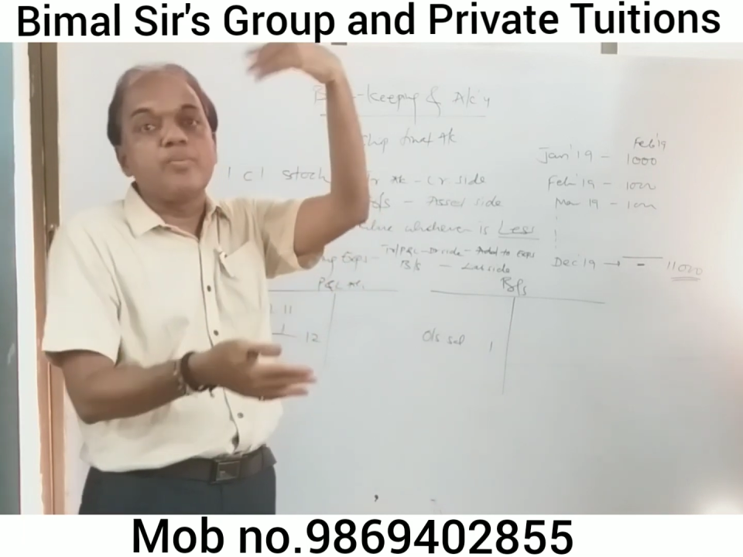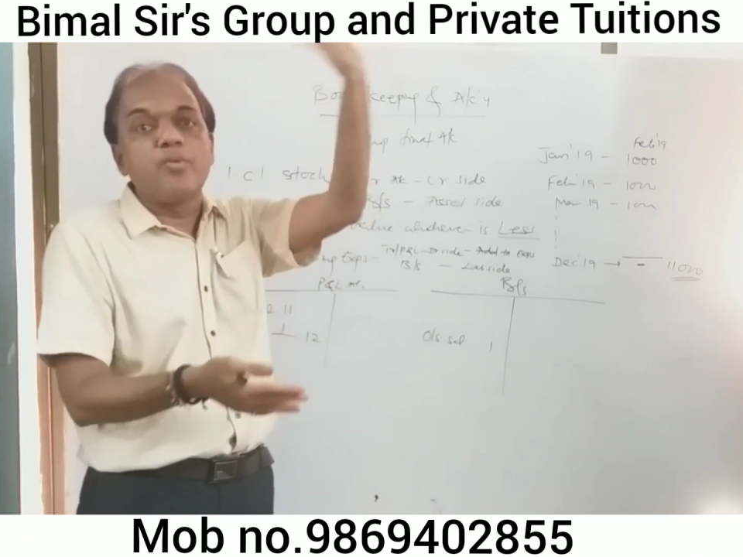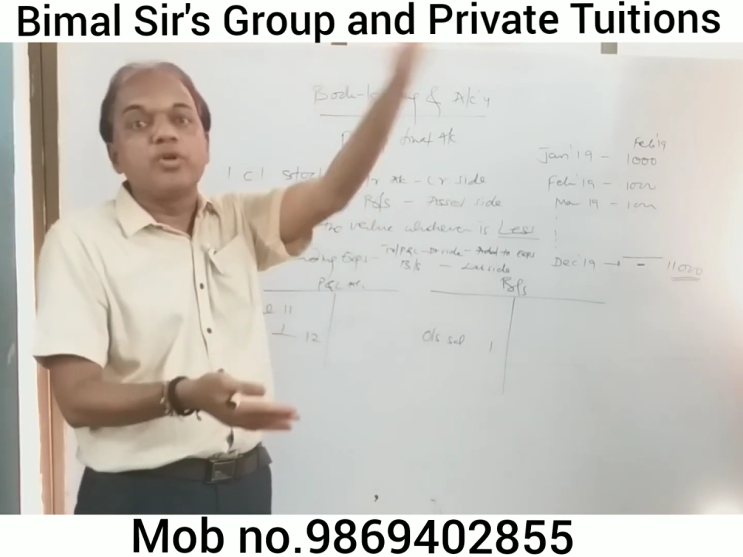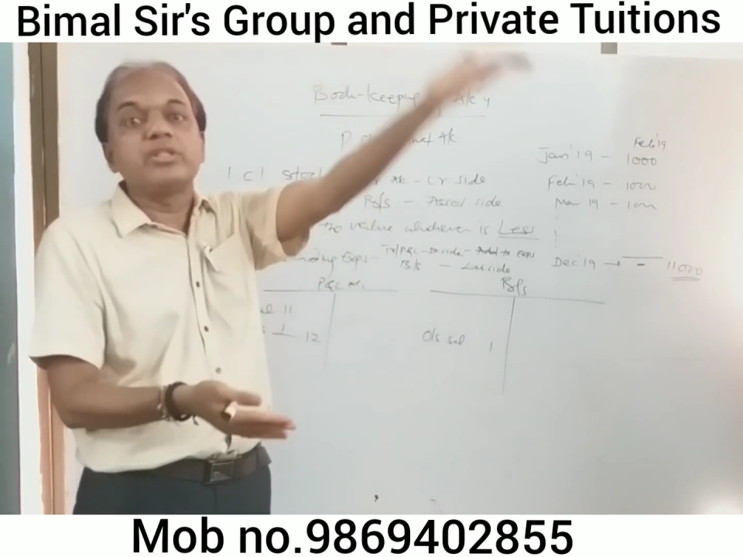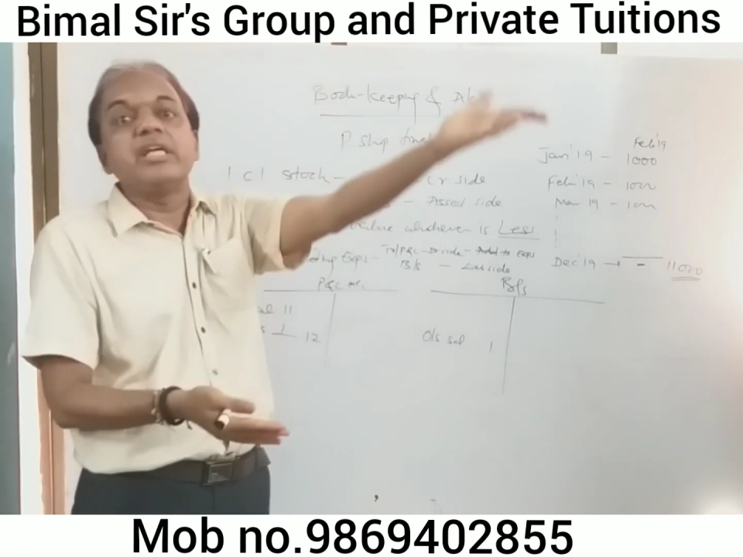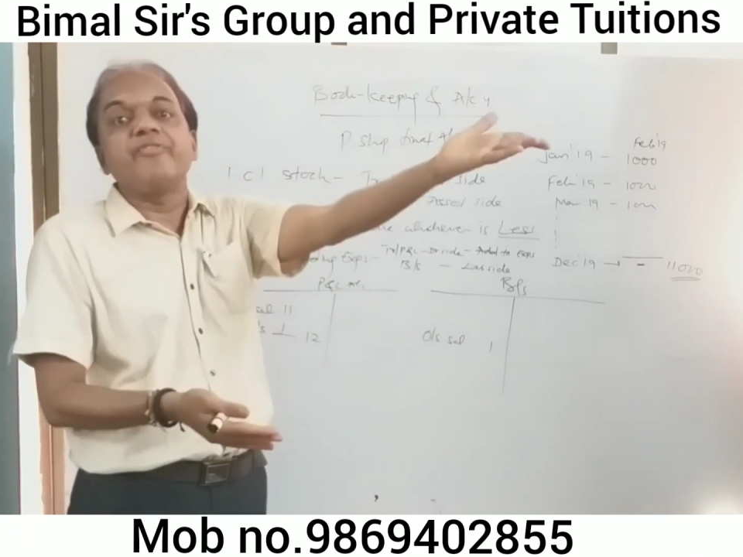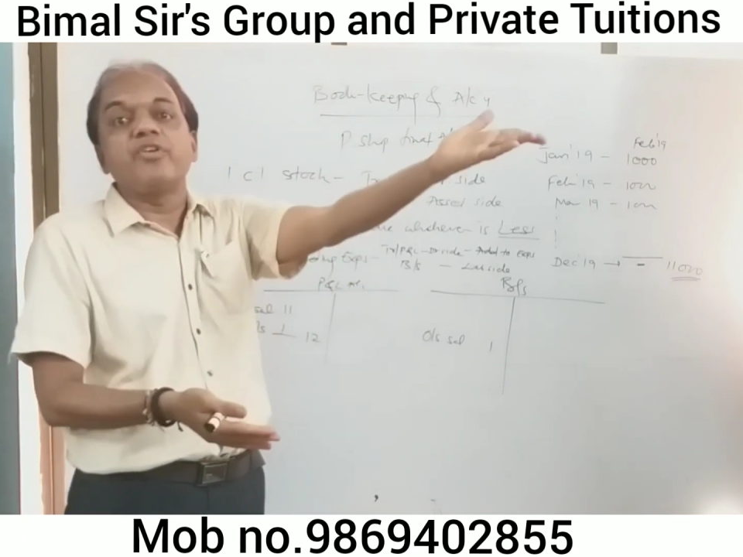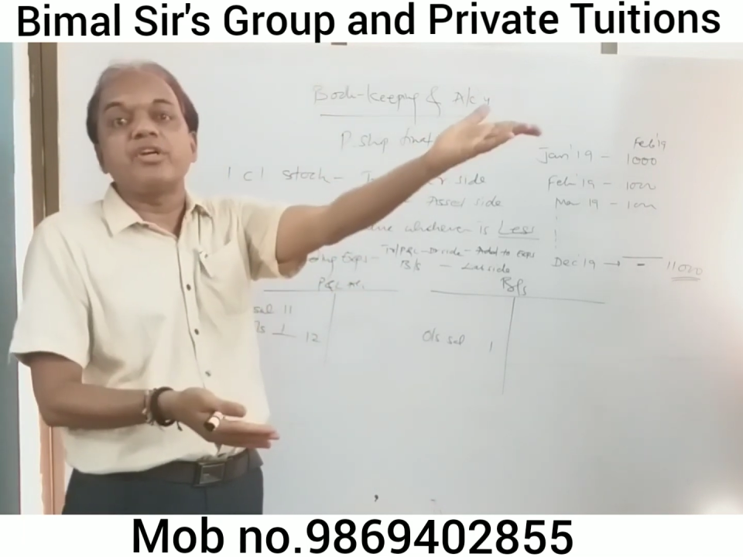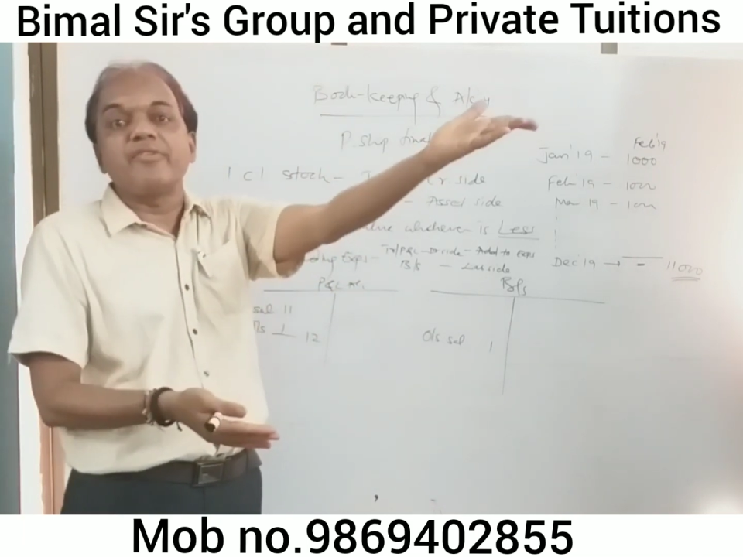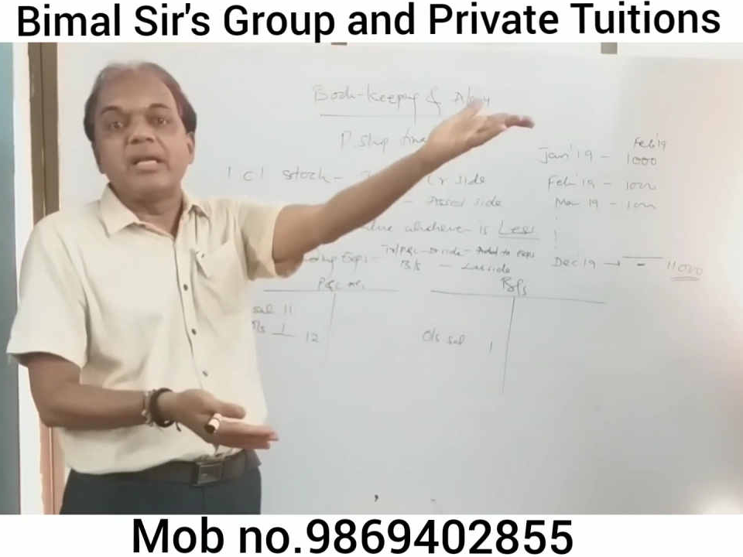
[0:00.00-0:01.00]
more than
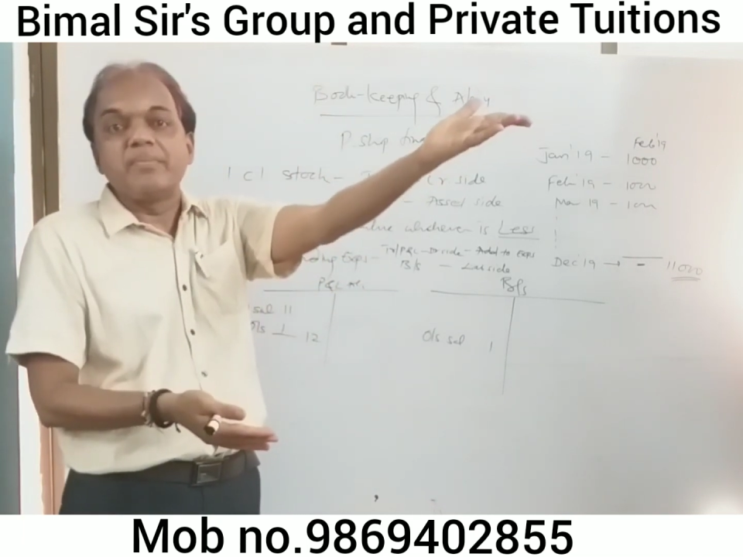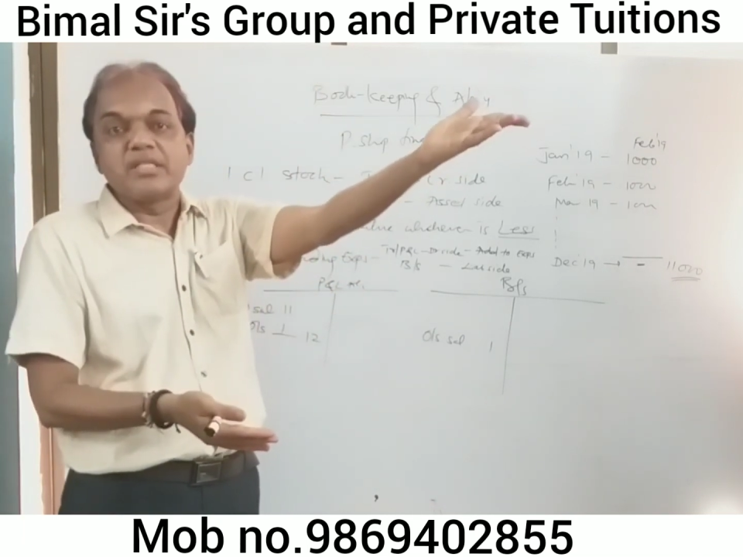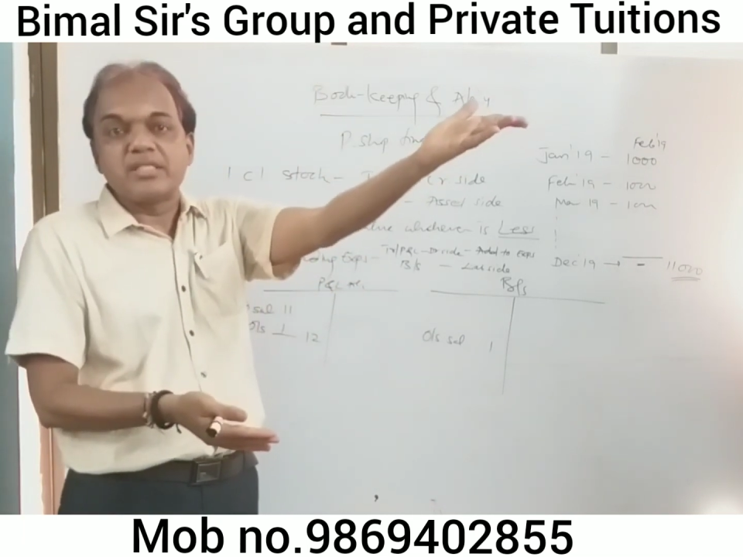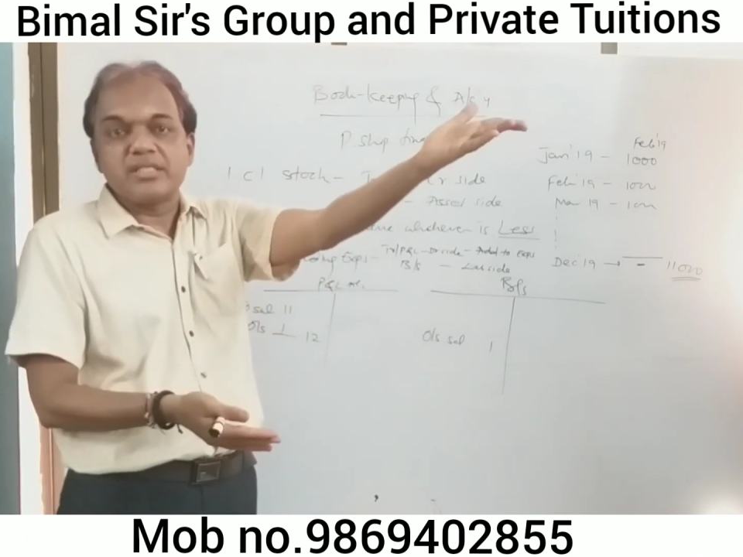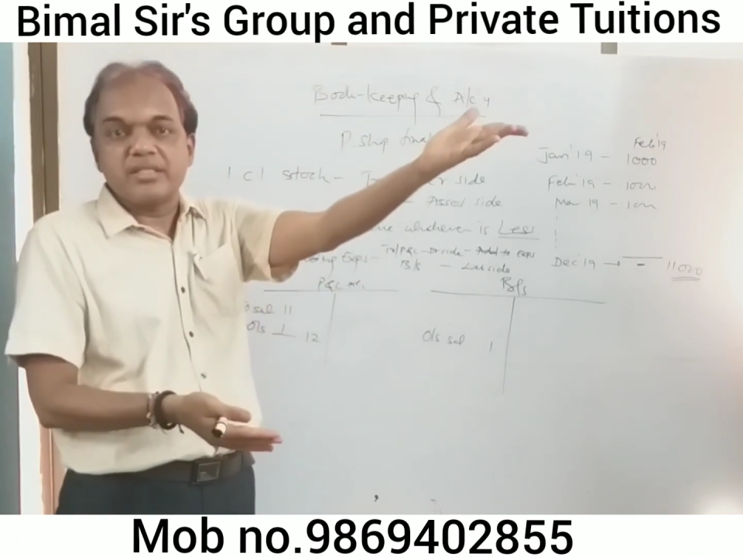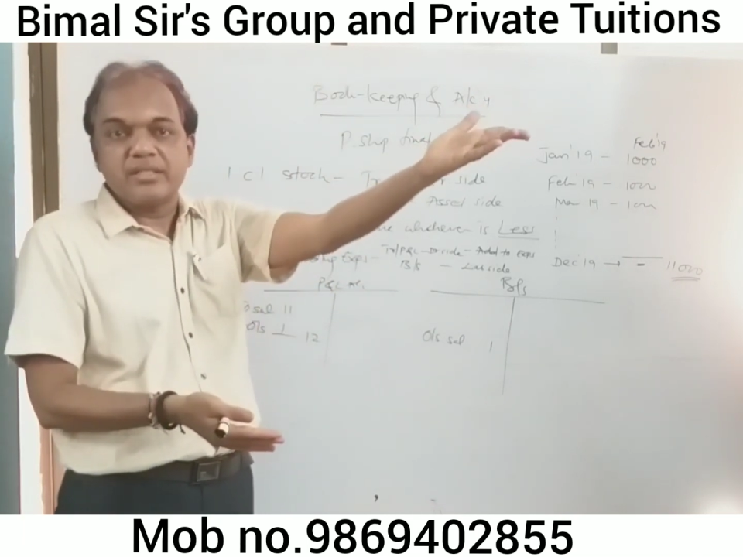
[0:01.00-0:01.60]
for 12 months.